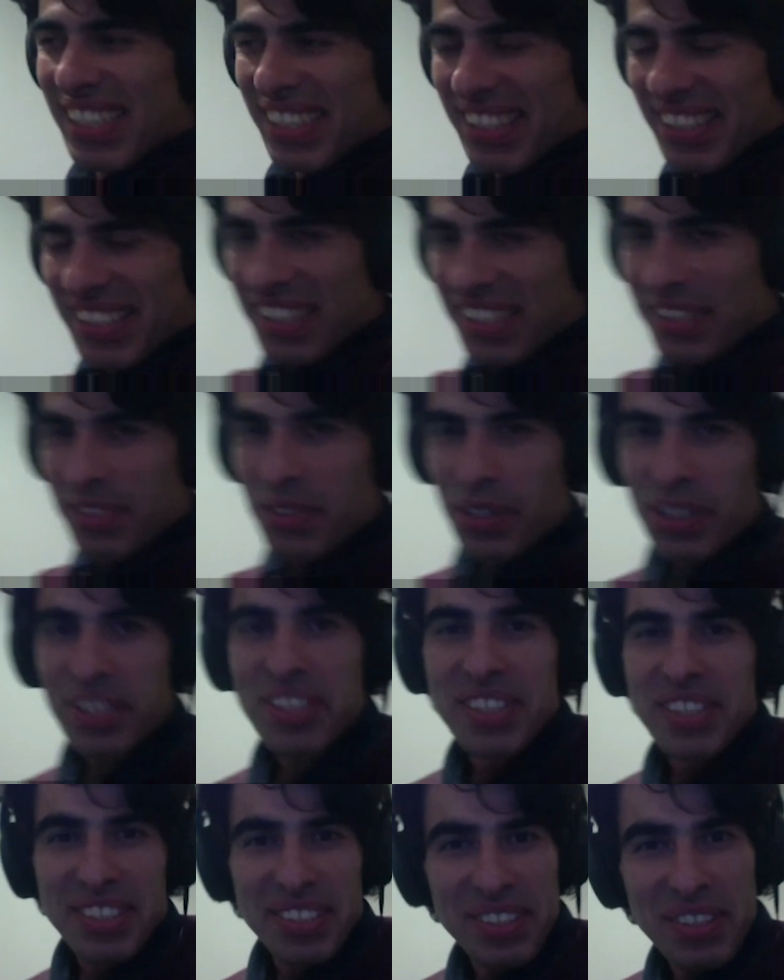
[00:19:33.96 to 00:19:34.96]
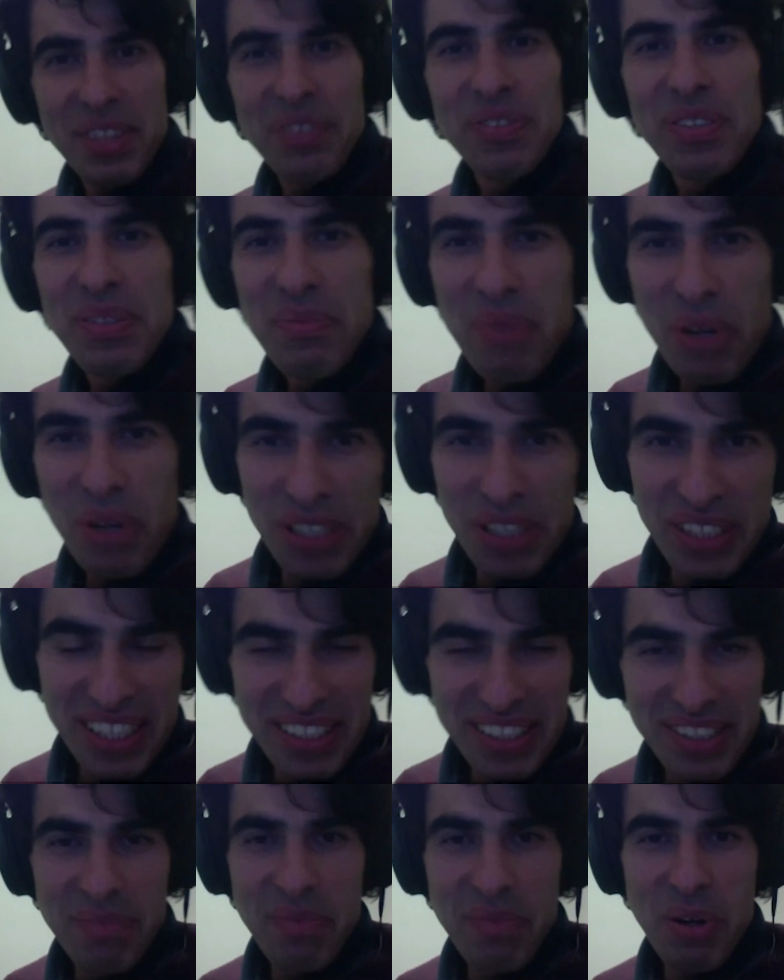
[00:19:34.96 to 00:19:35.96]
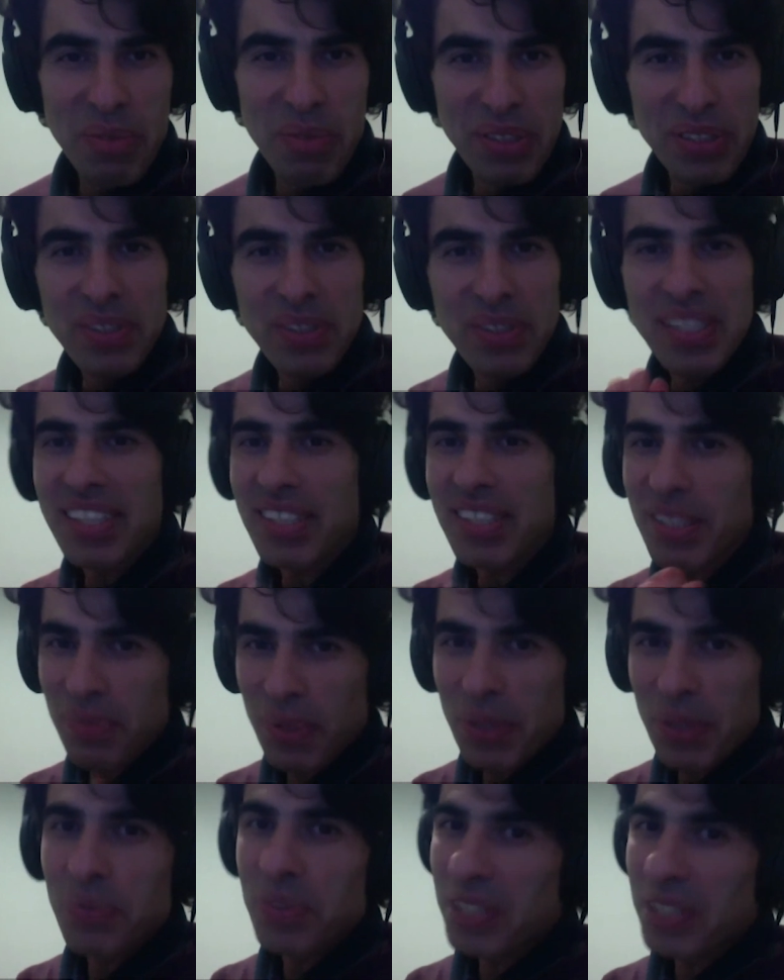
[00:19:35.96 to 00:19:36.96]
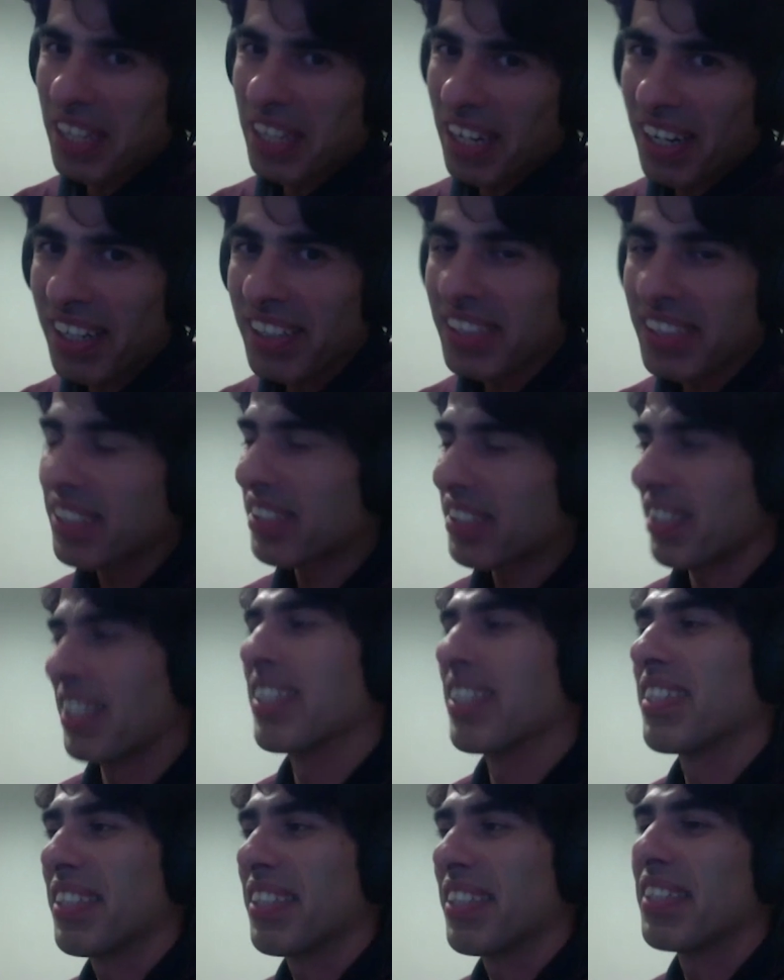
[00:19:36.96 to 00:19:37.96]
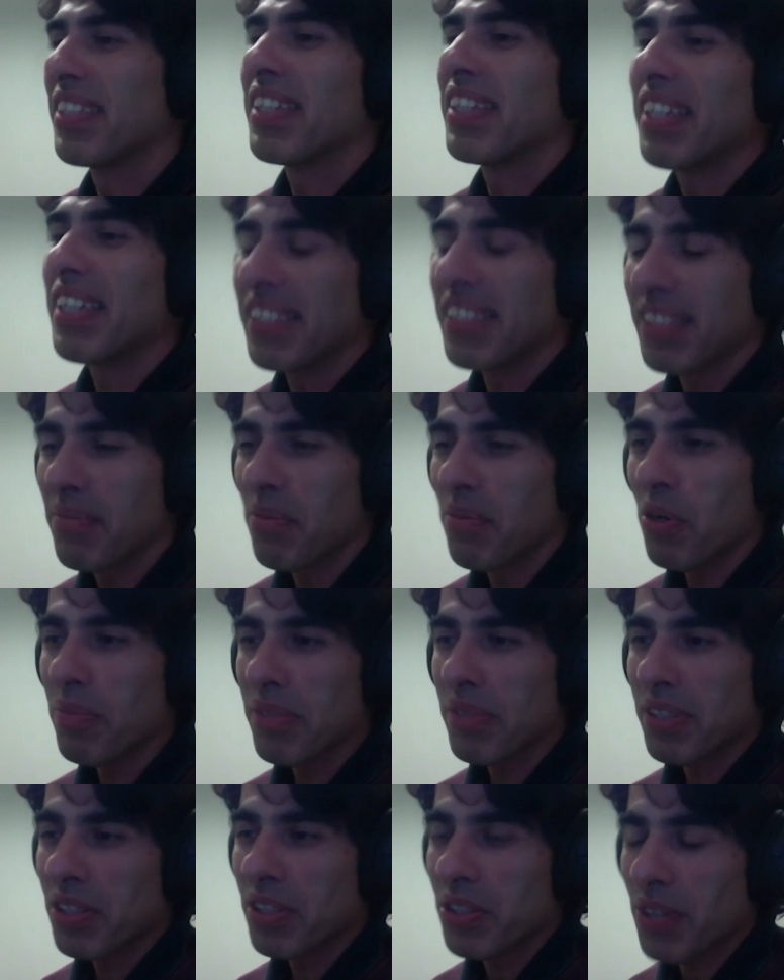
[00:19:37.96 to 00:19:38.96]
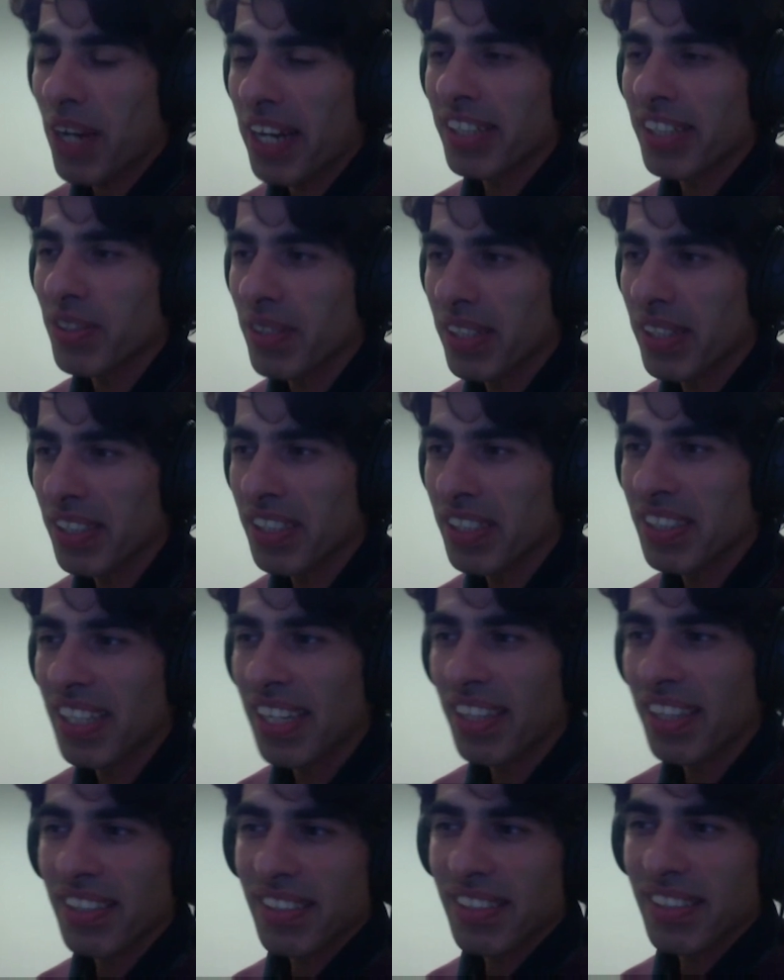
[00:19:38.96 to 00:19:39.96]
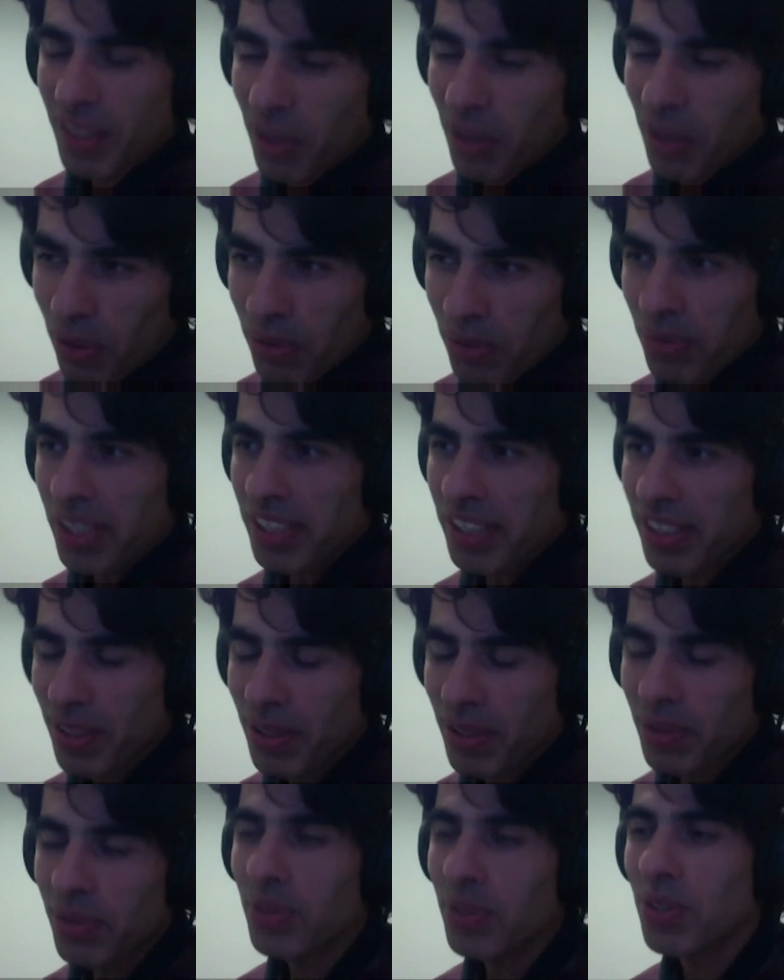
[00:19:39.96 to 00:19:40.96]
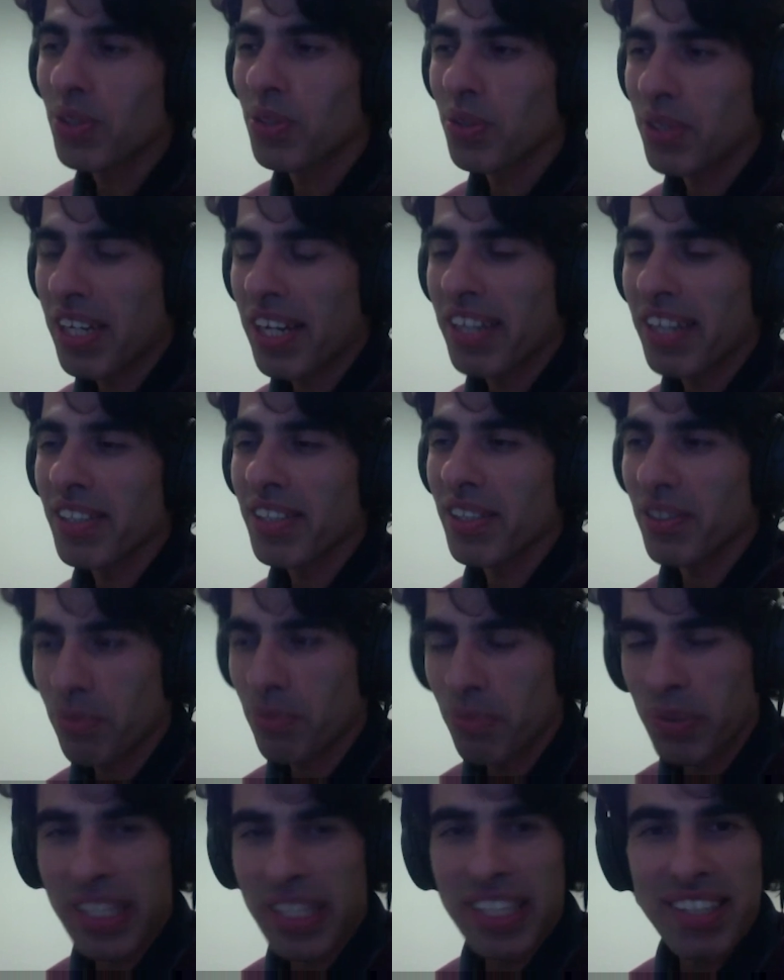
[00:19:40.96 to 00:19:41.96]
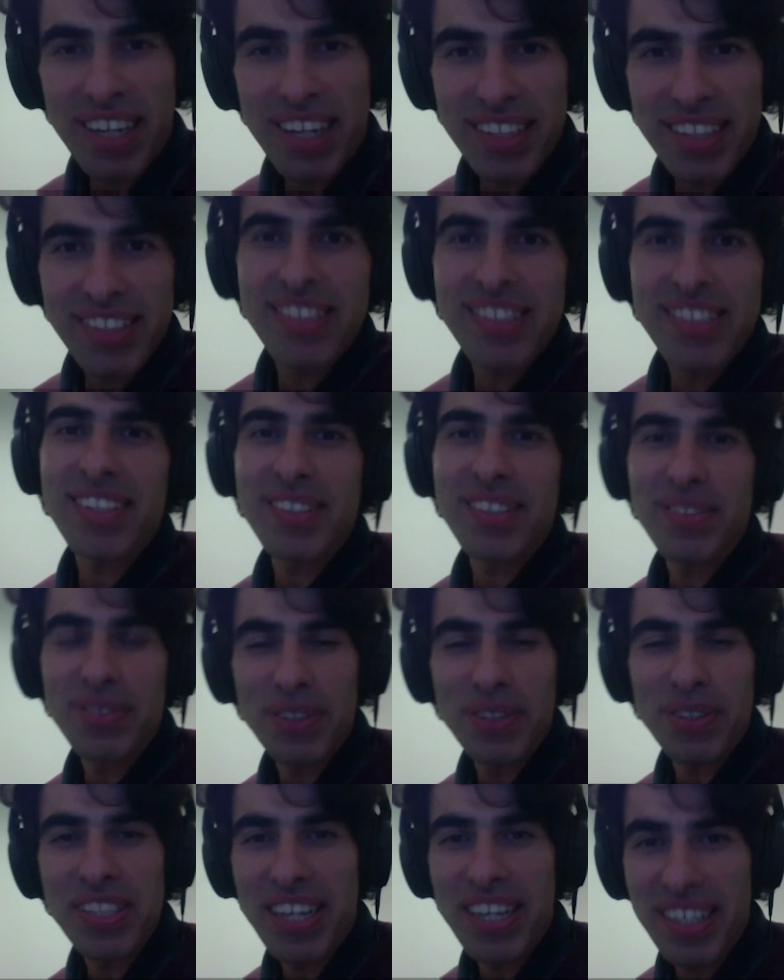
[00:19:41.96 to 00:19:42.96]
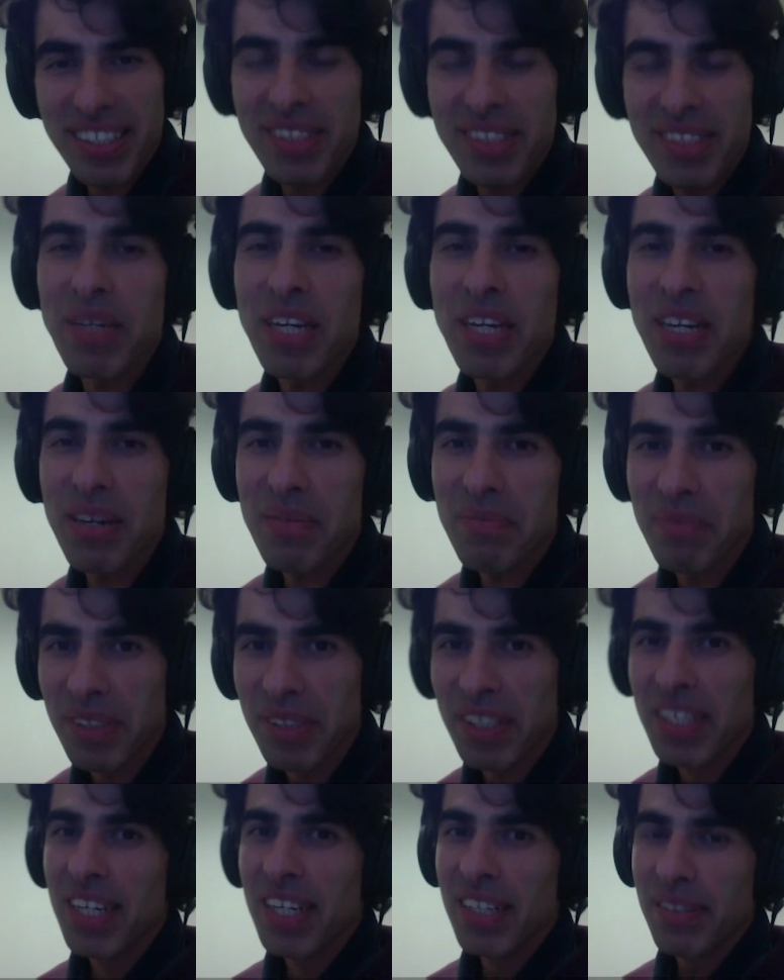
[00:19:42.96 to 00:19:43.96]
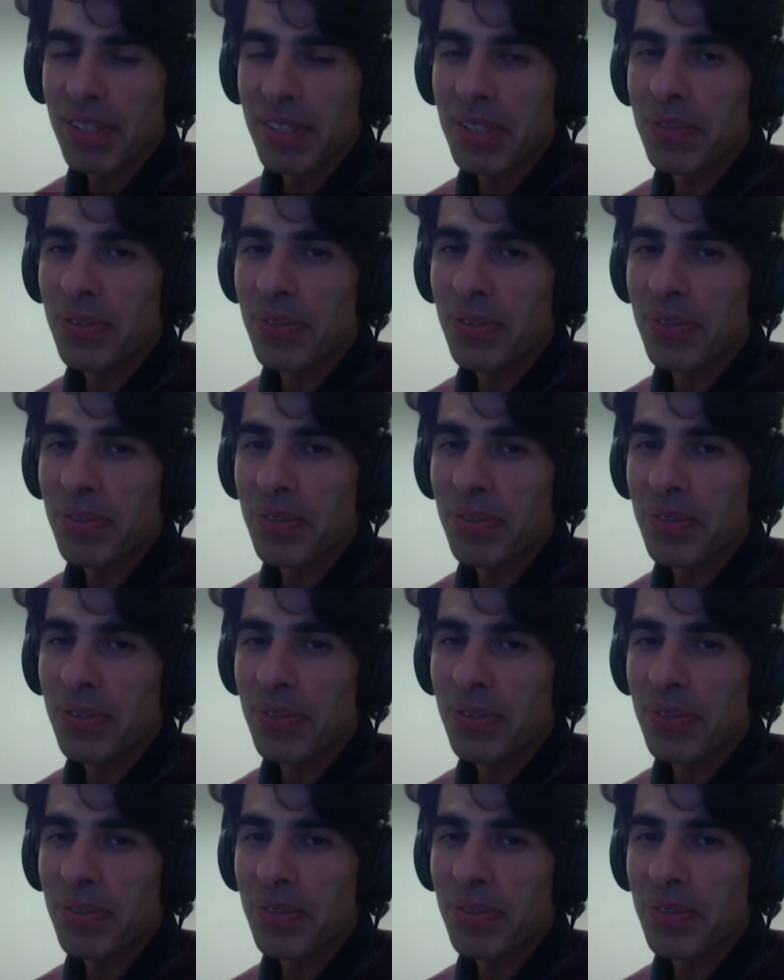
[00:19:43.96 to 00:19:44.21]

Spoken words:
the crux of the model at the moment. So that's what we are at the moment trying to understand. And the goal was to kind of bring an answer for the ISMRM with